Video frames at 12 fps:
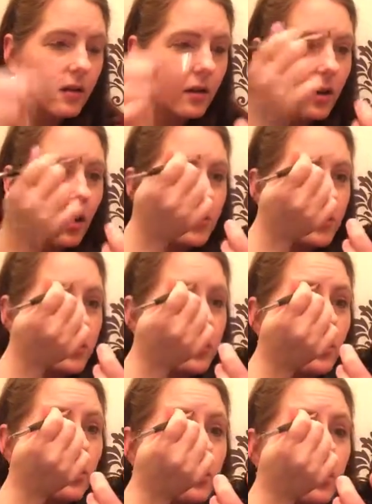I
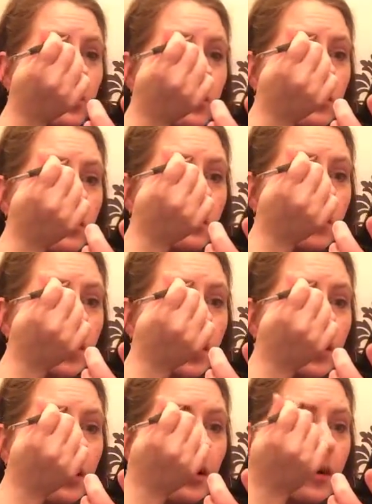do really
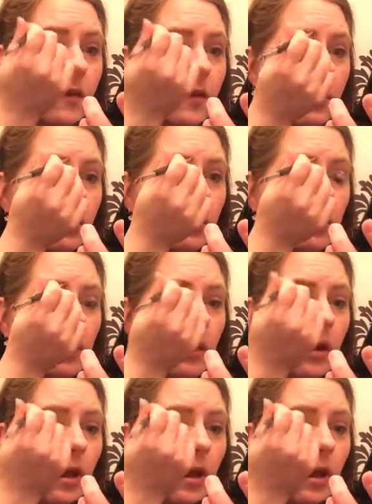like that colour.